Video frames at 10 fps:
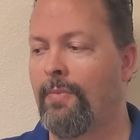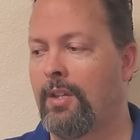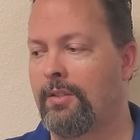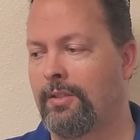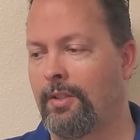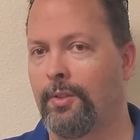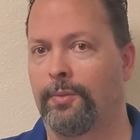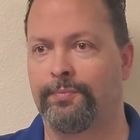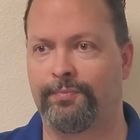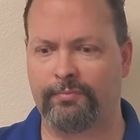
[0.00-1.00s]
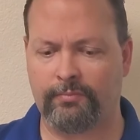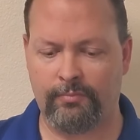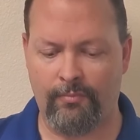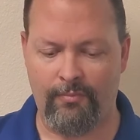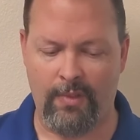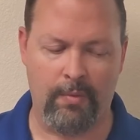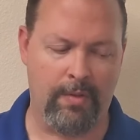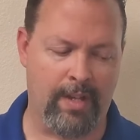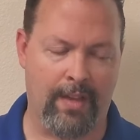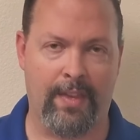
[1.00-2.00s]
So
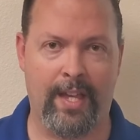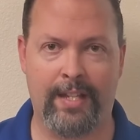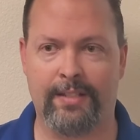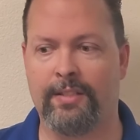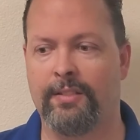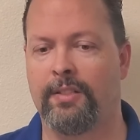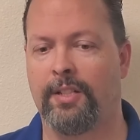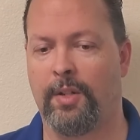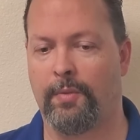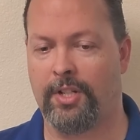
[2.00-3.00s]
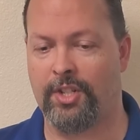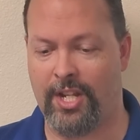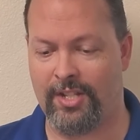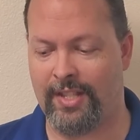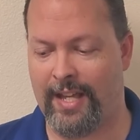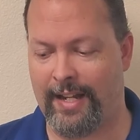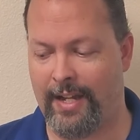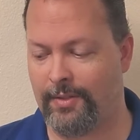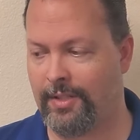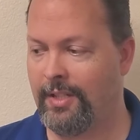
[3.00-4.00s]
we've got that. We're going to change that
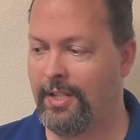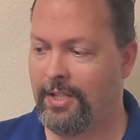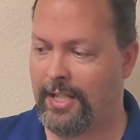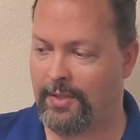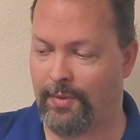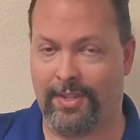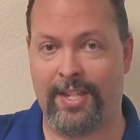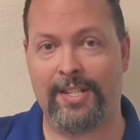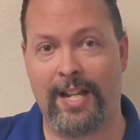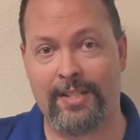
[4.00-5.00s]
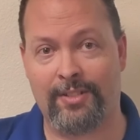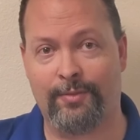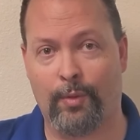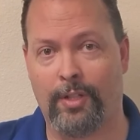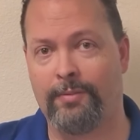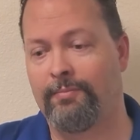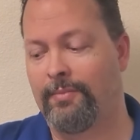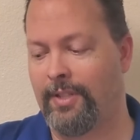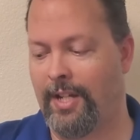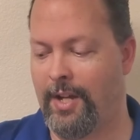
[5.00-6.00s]
out. That's what these guys are for.
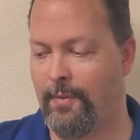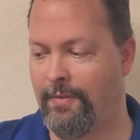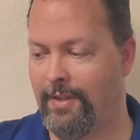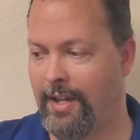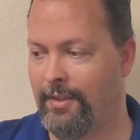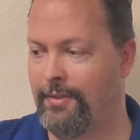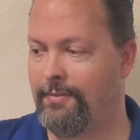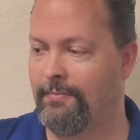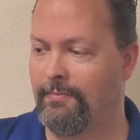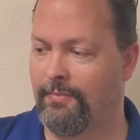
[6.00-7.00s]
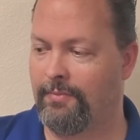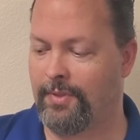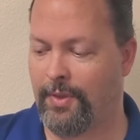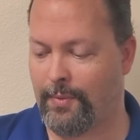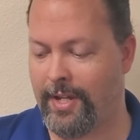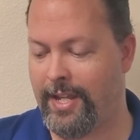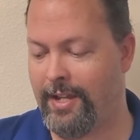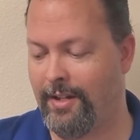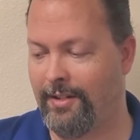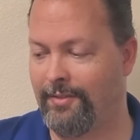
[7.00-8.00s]
We've got 3
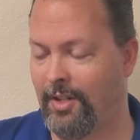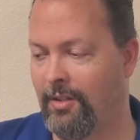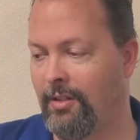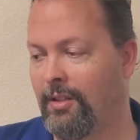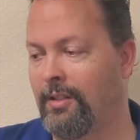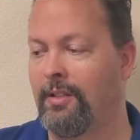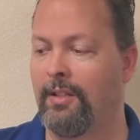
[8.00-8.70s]
of our